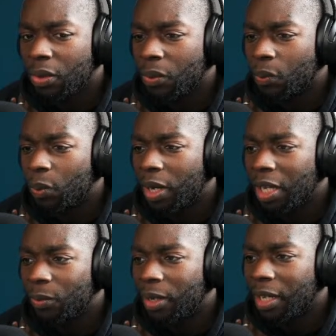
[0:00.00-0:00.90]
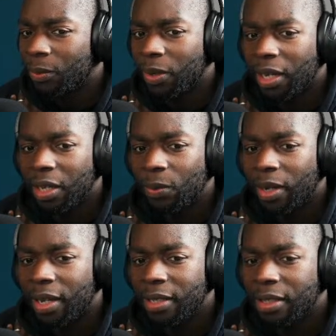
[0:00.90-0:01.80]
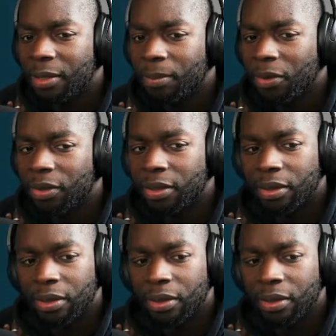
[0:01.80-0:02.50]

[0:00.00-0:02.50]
Why is this broken?